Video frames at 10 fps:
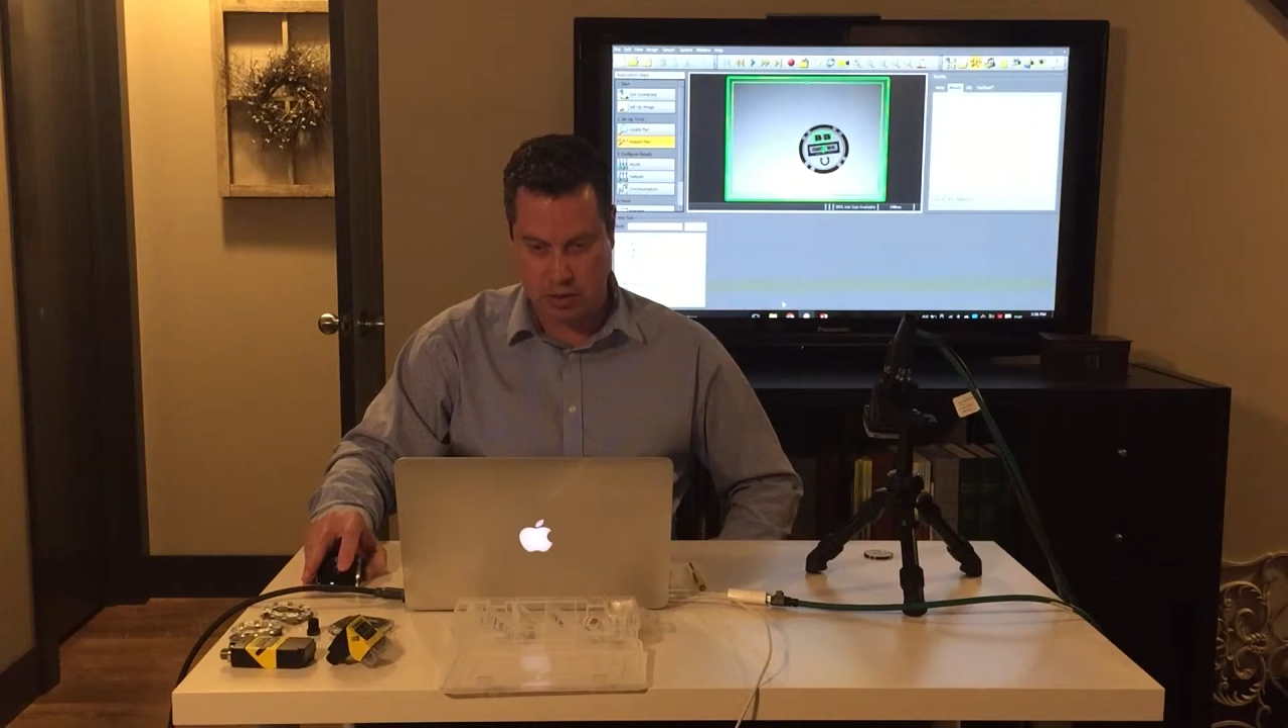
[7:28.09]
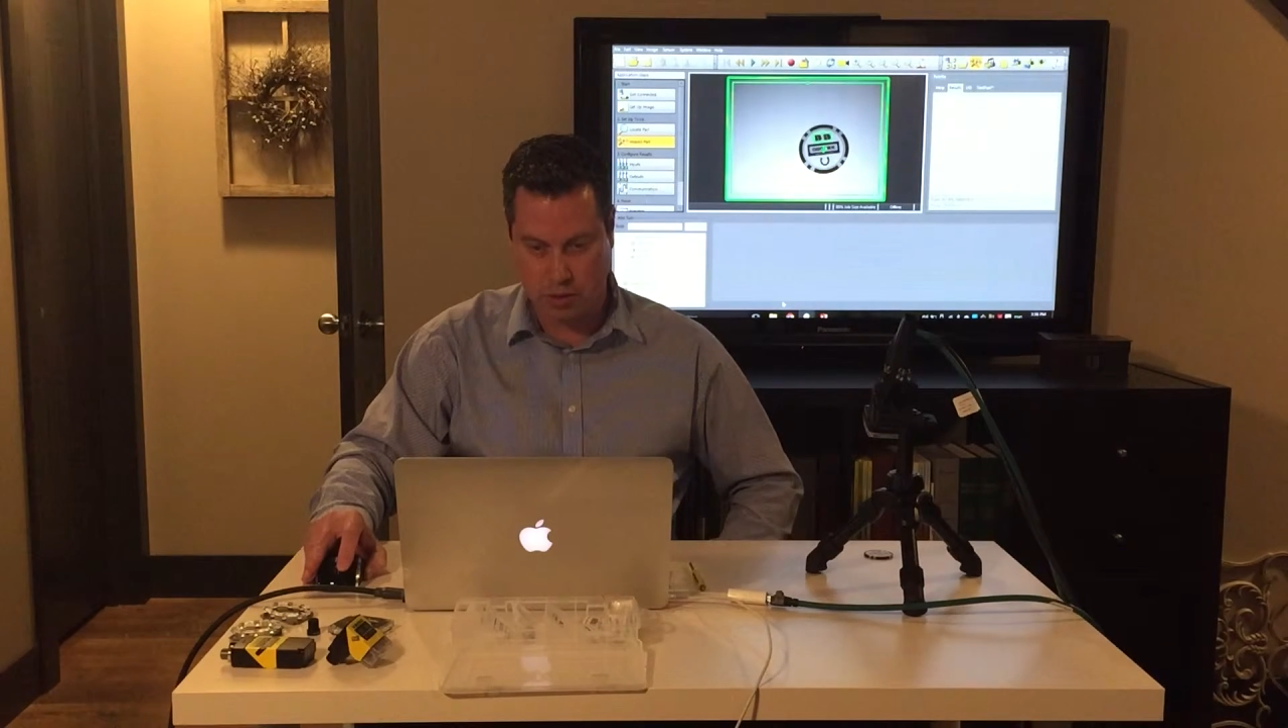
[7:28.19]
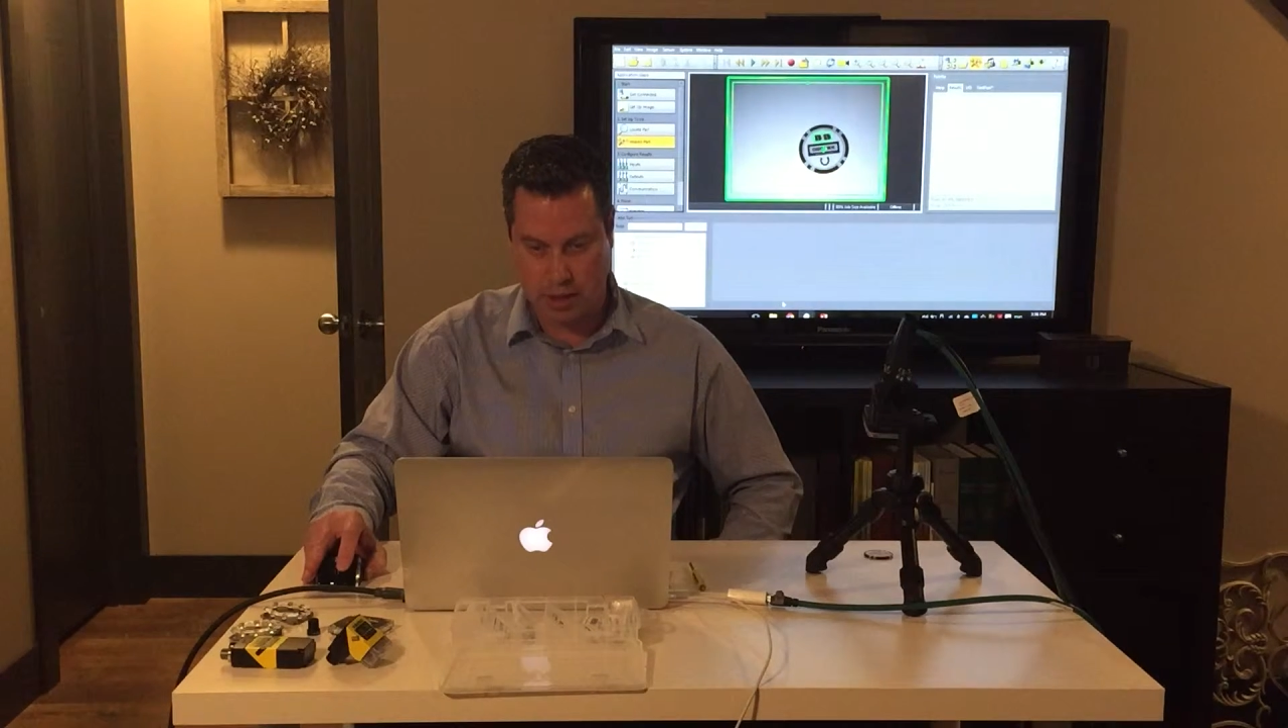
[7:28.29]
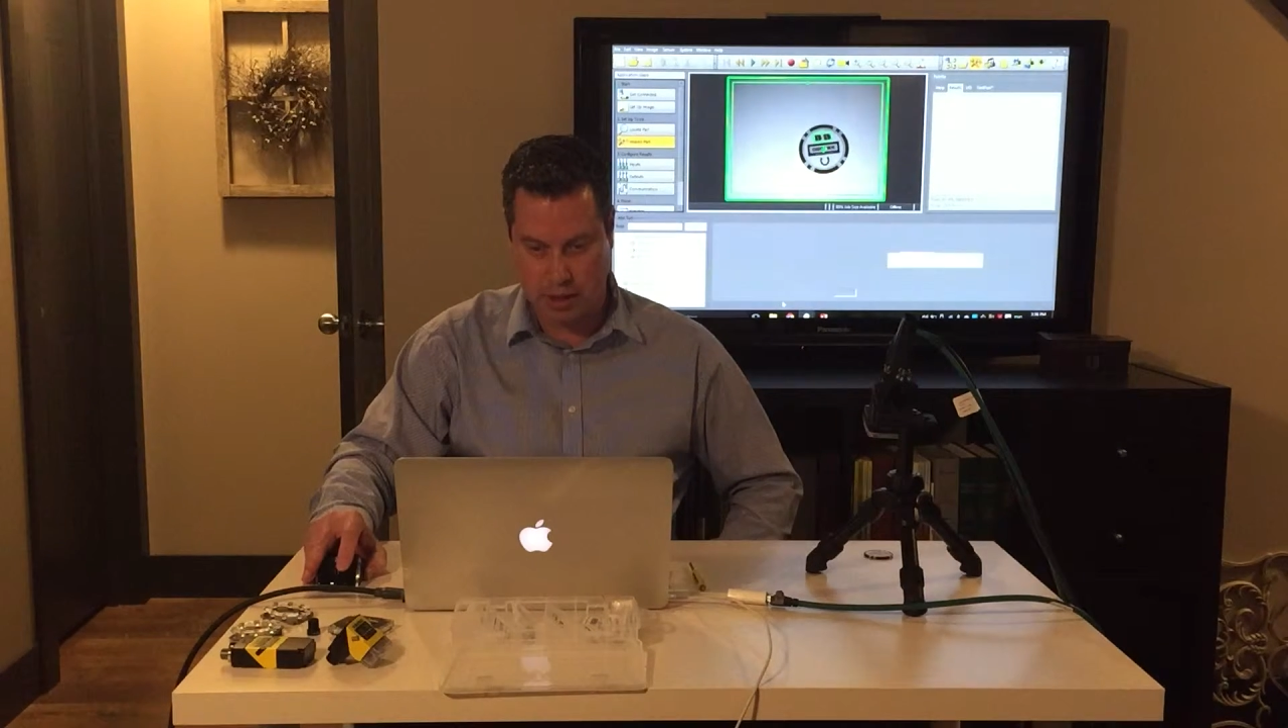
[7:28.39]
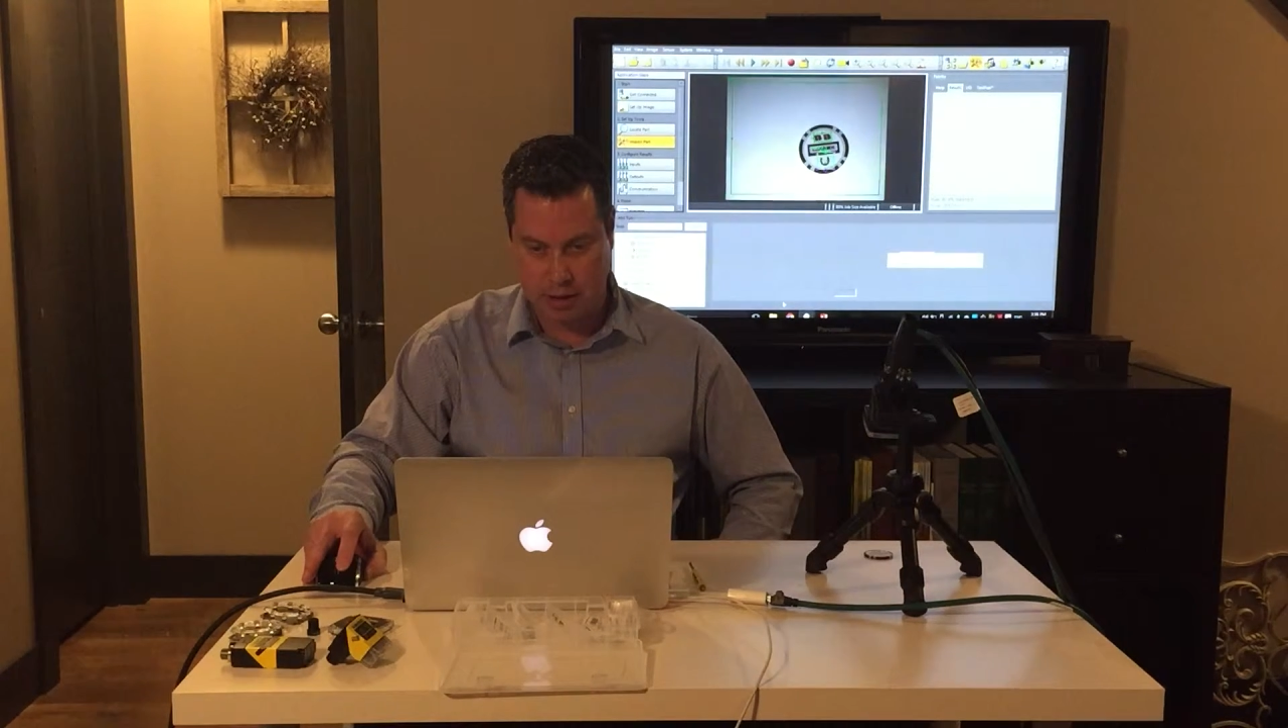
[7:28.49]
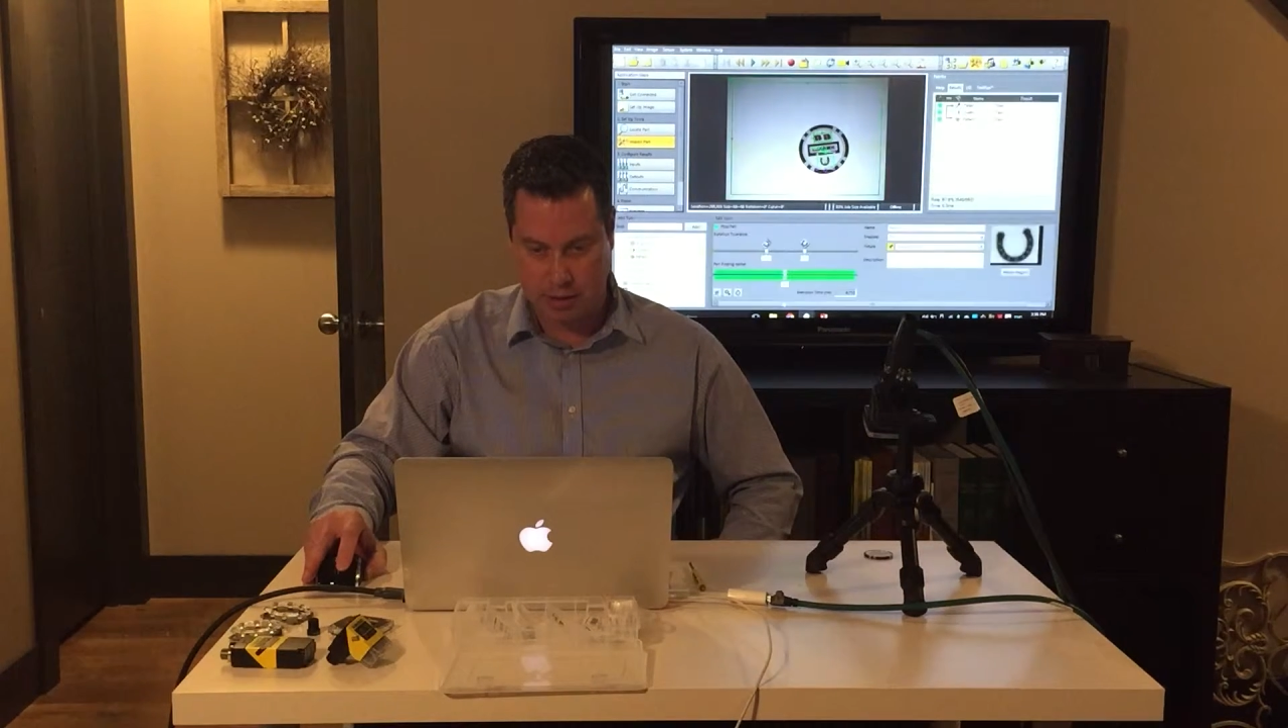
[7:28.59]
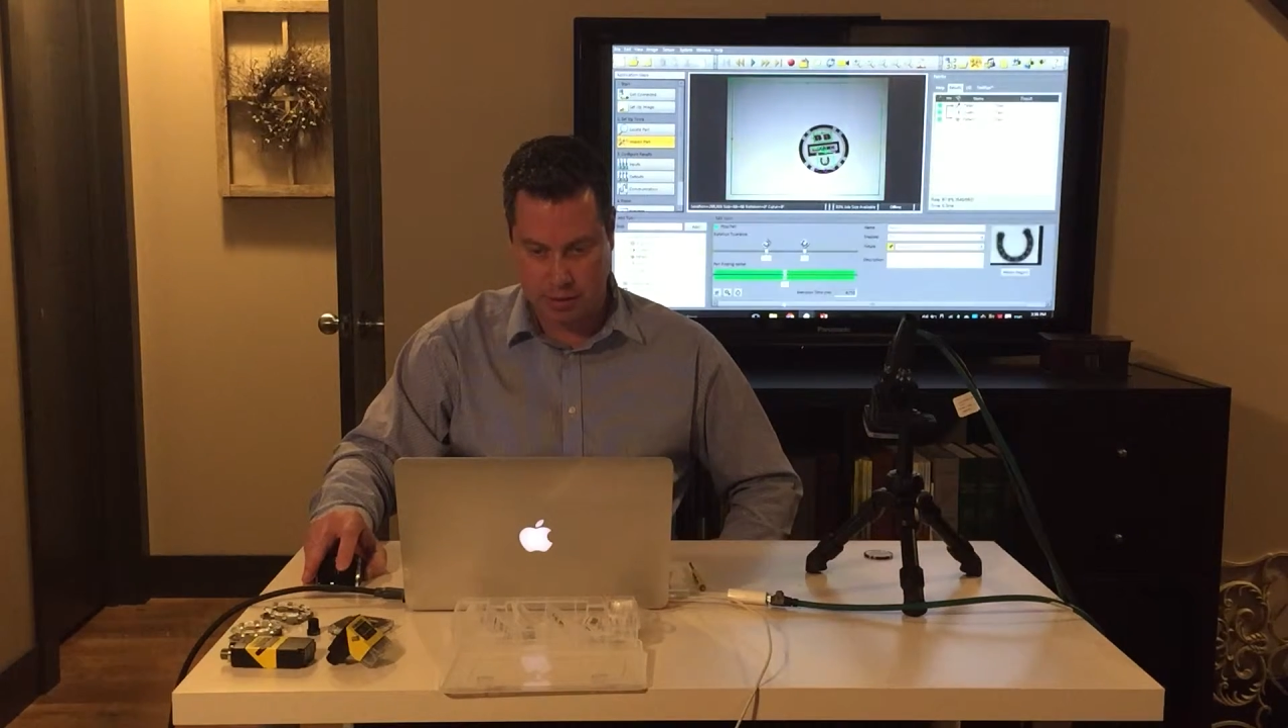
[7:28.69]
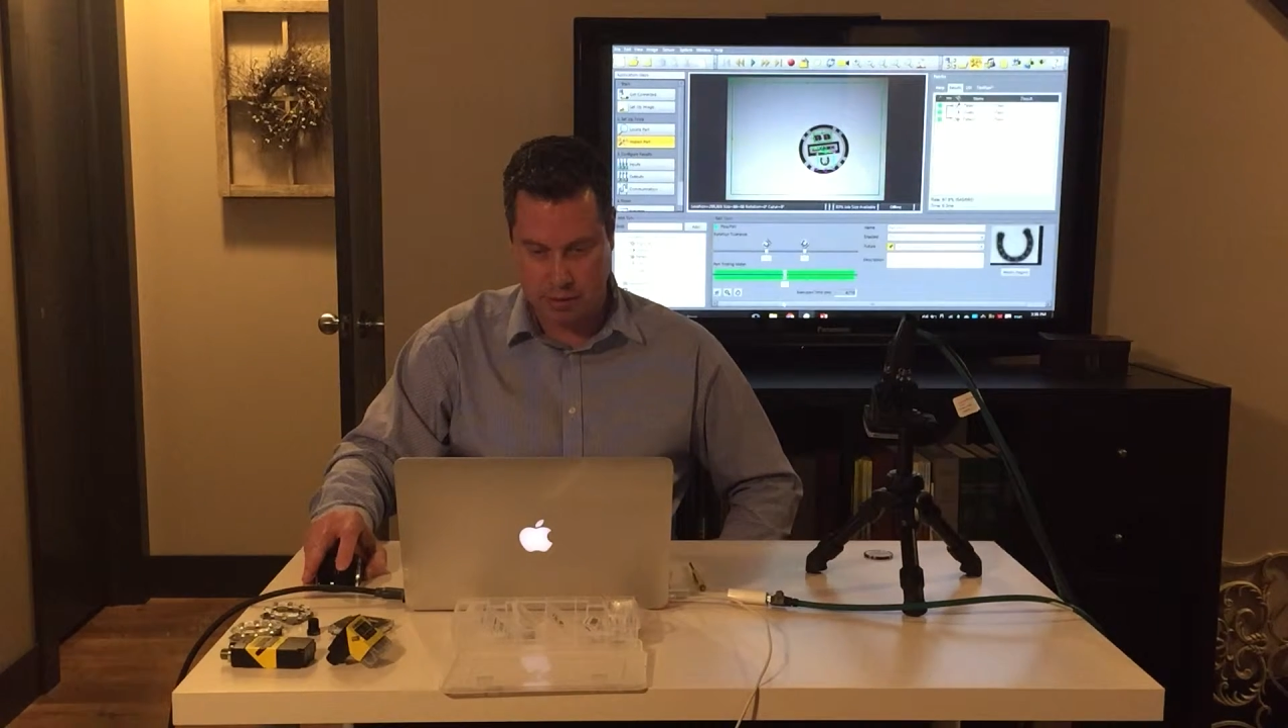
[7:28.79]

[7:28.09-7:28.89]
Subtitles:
OK.